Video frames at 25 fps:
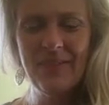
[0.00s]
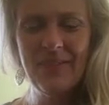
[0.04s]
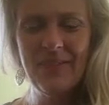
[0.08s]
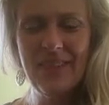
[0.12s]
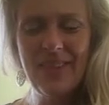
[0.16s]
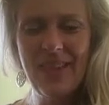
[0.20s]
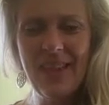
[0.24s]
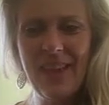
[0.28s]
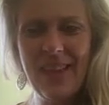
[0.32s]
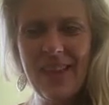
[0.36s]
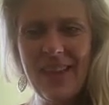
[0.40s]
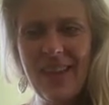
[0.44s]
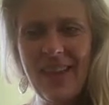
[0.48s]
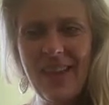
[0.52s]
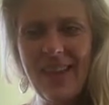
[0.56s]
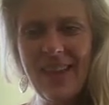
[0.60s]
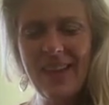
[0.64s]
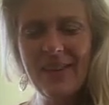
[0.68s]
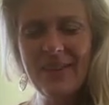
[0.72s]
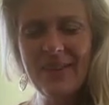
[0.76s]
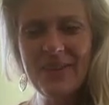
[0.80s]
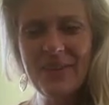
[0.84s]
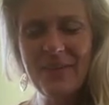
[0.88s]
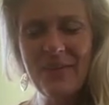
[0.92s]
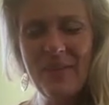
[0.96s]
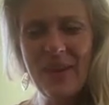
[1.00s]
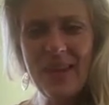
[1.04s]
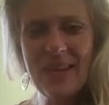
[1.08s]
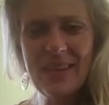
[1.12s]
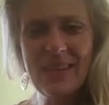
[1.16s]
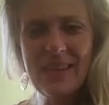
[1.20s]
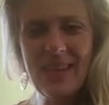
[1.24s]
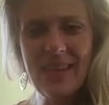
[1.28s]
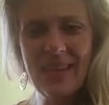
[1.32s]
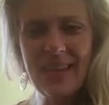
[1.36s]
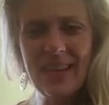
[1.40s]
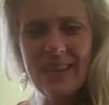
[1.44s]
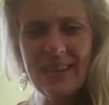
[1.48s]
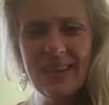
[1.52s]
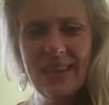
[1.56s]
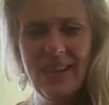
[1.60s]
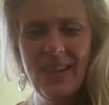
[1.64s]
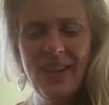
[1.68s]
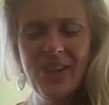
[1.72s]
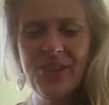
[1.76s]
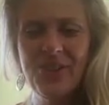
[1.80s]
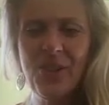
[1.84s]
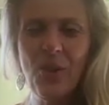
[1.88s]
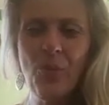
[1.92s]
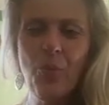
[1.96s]
yeah. It's amazing.
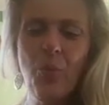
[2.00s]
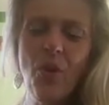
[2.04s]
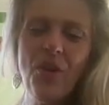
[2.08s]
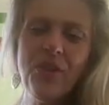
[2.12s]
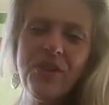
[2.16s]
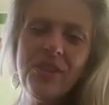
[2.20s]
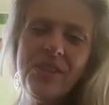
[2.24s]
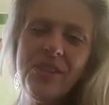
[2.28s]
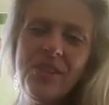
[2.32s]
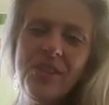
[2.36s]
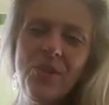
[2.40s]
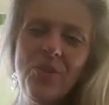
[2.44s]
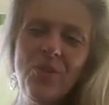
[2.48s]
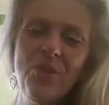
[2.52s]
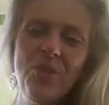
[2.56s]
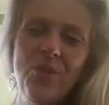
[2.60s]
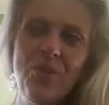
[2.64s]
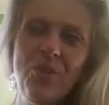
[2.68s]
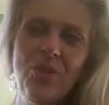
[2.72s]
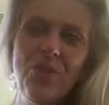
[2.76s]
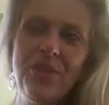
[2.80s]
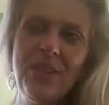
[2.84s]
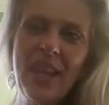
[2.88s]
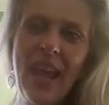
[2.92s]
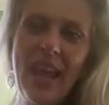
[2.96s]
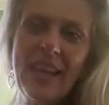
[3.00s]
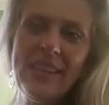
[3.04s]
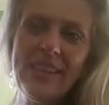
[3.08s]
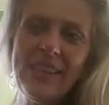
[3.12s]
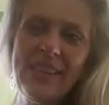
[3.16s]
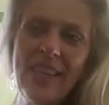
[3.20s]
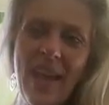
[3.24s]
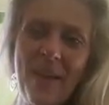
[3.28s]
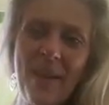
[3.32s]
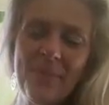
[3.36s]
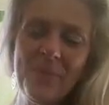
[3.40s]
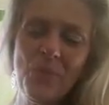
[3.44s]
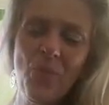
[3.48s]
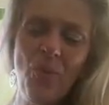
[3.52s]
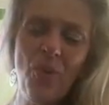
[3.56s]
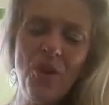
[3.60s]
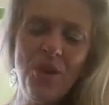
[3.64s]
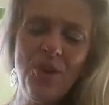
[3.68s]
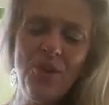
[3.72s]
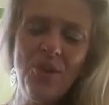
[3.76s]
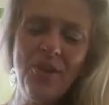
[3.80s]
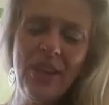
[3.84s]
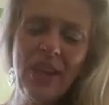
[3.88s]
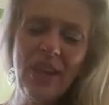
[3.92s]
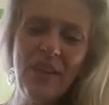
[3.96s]
So what's your next steps? What are
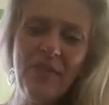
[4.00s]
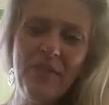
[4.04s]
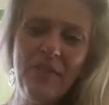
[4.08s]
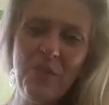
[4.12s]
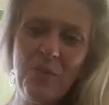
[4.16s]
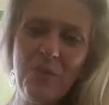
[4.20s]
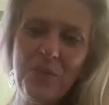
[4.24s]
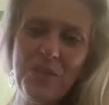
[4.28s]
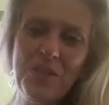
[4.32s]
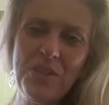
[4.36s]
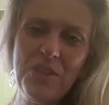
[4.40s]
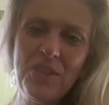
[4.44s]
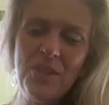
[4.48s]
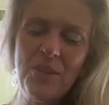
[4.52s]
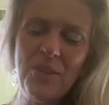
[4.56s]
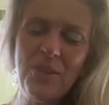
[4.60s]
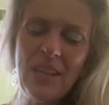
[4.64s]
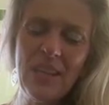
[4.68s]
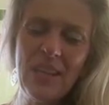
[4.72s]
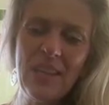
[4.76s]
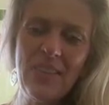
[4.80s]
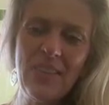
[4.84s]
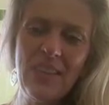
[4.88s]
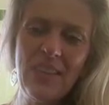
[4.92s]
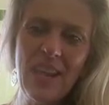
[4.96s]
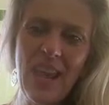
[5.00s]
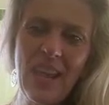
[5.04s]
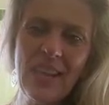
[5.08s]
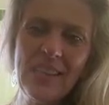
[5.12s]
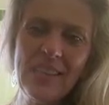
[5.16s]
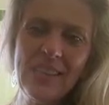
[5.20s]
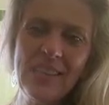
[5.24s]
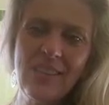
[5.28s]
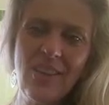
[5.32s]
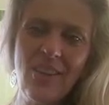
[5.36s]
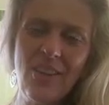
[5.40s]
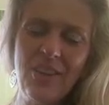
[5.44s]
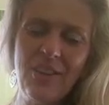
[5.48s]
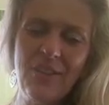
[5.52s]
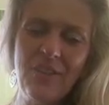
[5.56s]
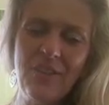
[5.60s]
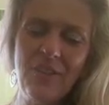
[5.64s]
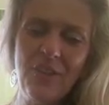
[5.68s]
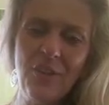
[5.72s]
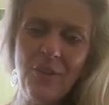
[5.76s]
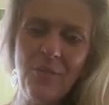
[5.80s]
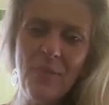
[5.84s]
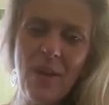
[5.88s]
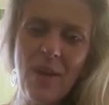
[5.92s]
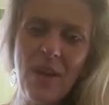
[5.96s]
you looking forward to doing in the next kind of
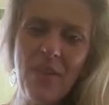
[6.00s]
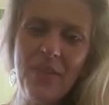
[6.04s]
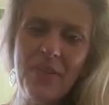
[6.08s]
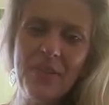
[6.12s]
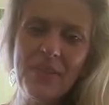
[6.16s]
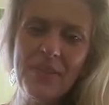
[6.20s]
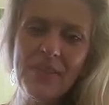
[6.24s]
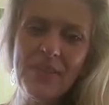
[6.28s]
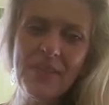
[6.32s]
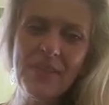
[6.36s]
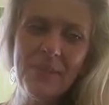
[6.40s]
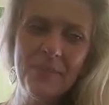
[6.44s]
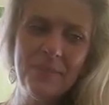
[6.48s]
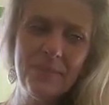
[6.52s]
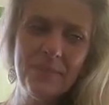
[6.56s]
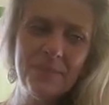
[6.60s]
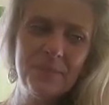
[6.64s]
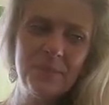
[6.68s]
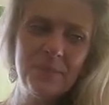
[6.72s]
few months?